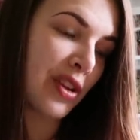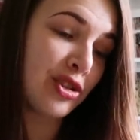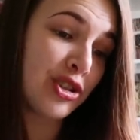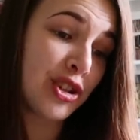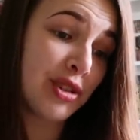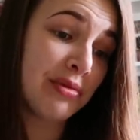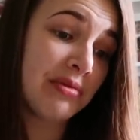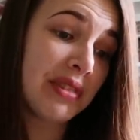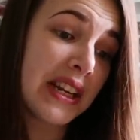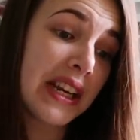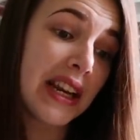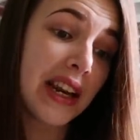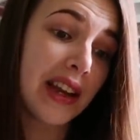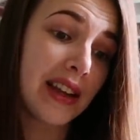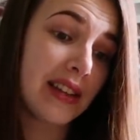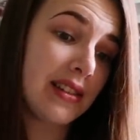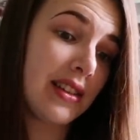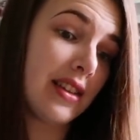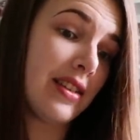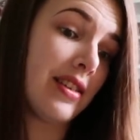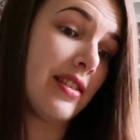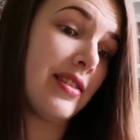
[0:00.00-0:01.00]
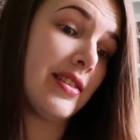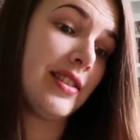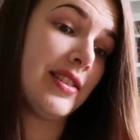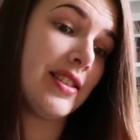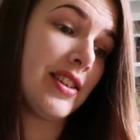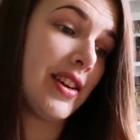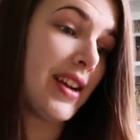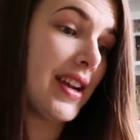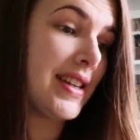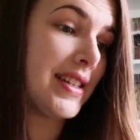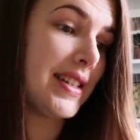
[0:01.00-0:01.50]
She really likes the Lost
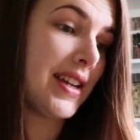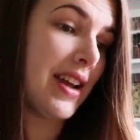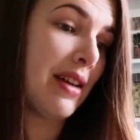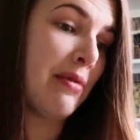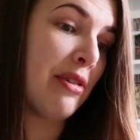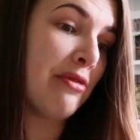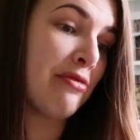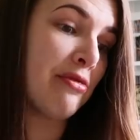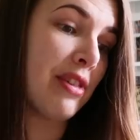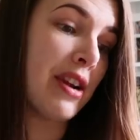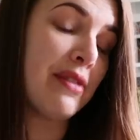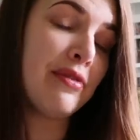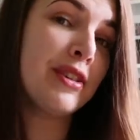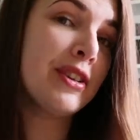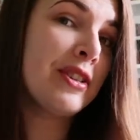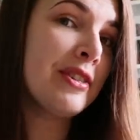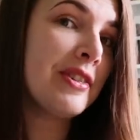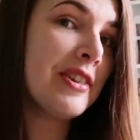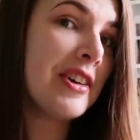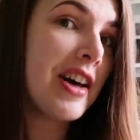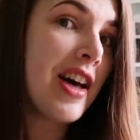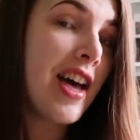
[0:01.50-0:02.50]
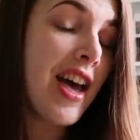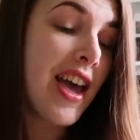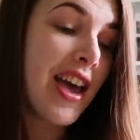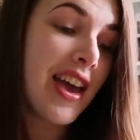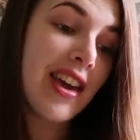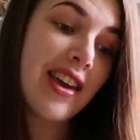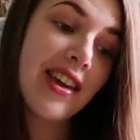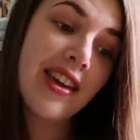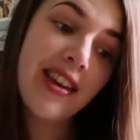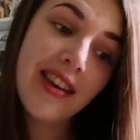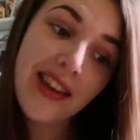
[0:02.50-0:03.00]
Diadem of Ravenclaw.
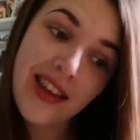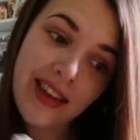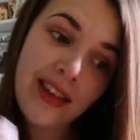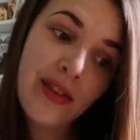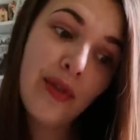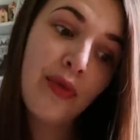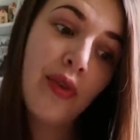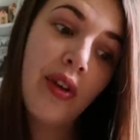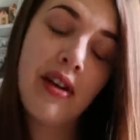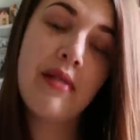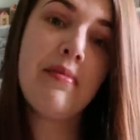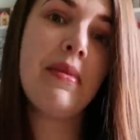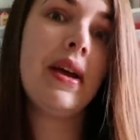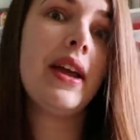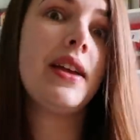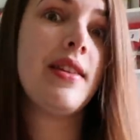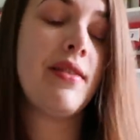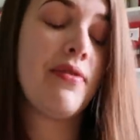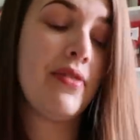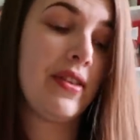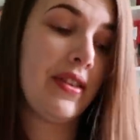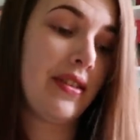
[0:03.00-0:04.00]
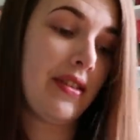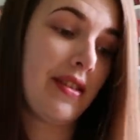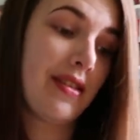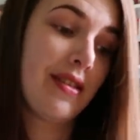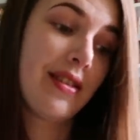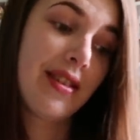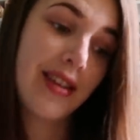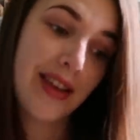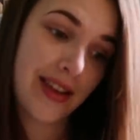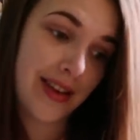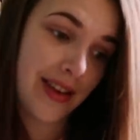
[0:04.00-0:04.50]
It is very
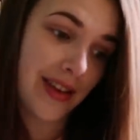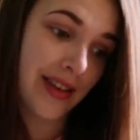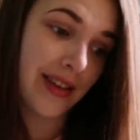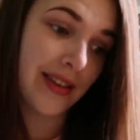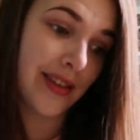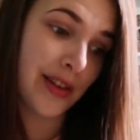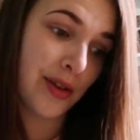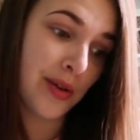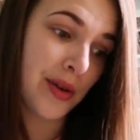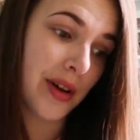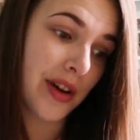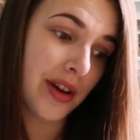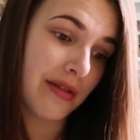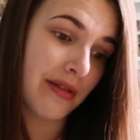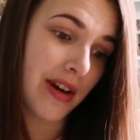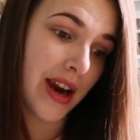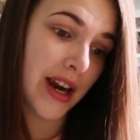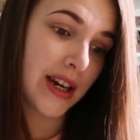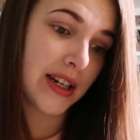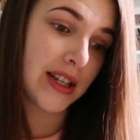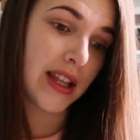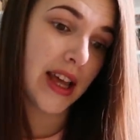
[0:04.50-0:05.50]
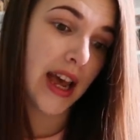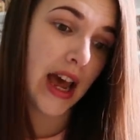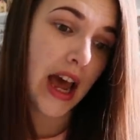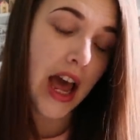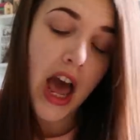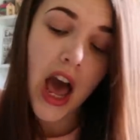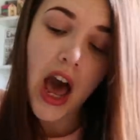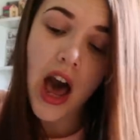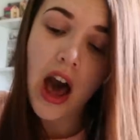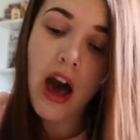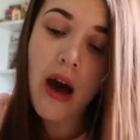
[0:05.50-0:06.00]
magnificent. It is, you are correct there.
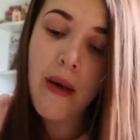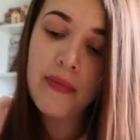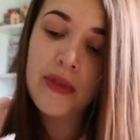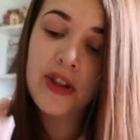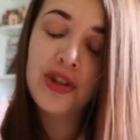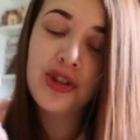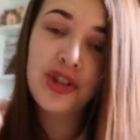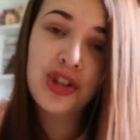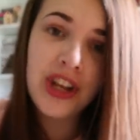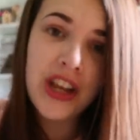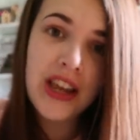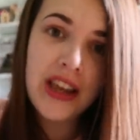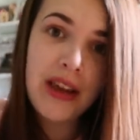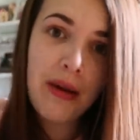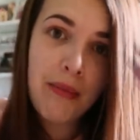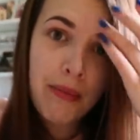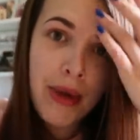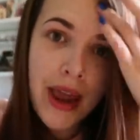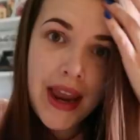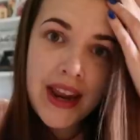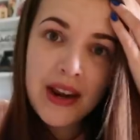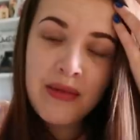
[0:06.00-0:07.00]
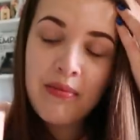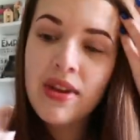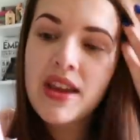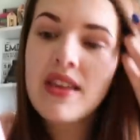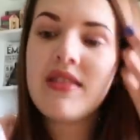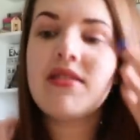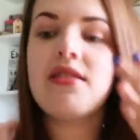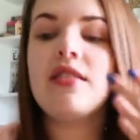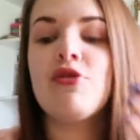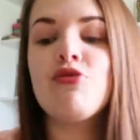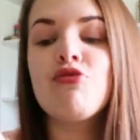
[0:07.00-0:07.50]
She made
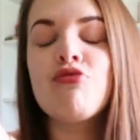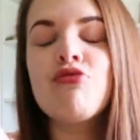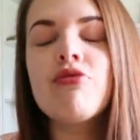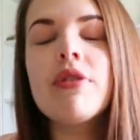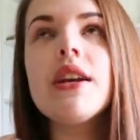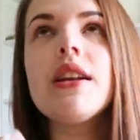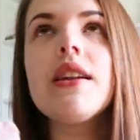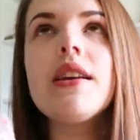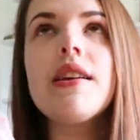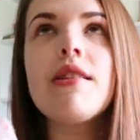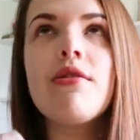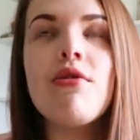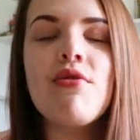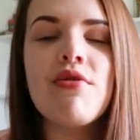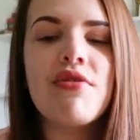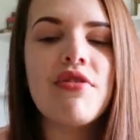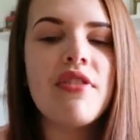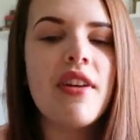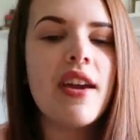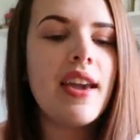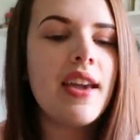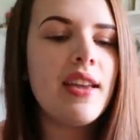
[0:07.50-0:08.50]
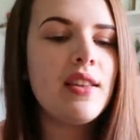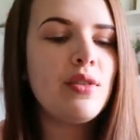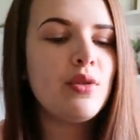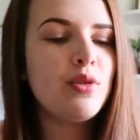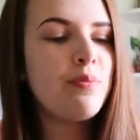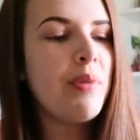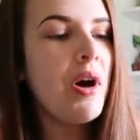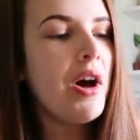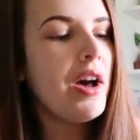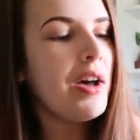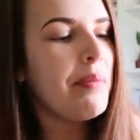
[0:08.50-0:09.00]
me this really cool thing. It
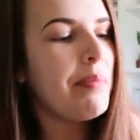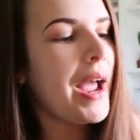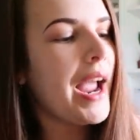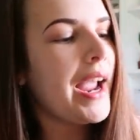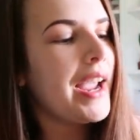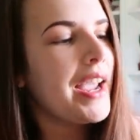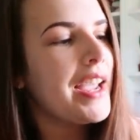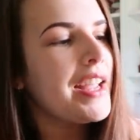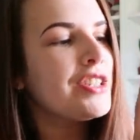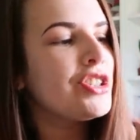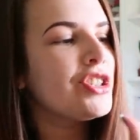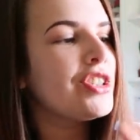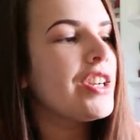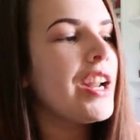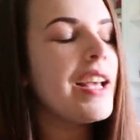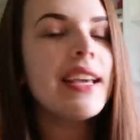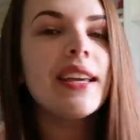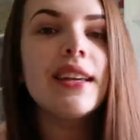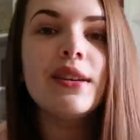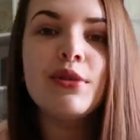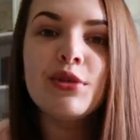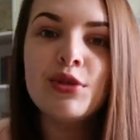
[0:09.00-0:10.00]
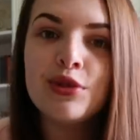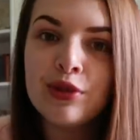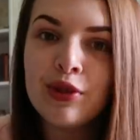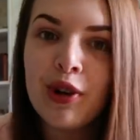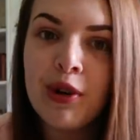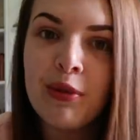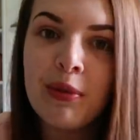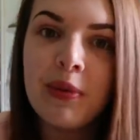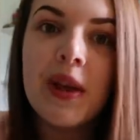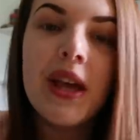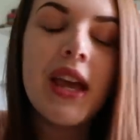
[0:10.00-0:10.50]
was packaged like it was
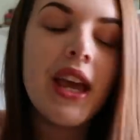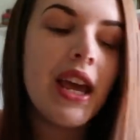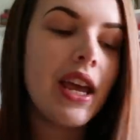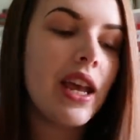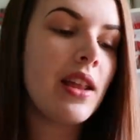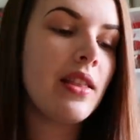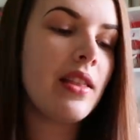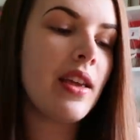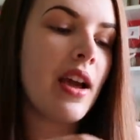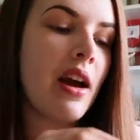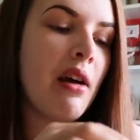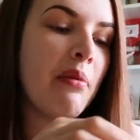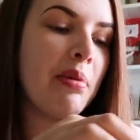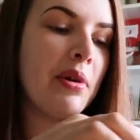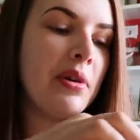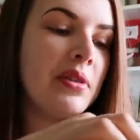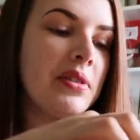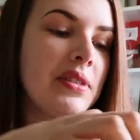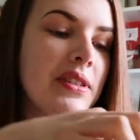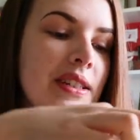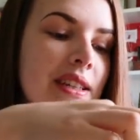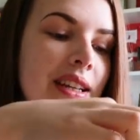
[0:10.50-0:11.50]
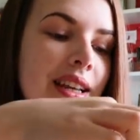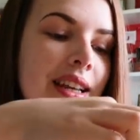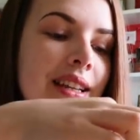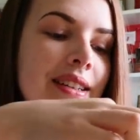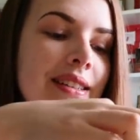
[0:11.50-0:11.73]
from In the Outpost, and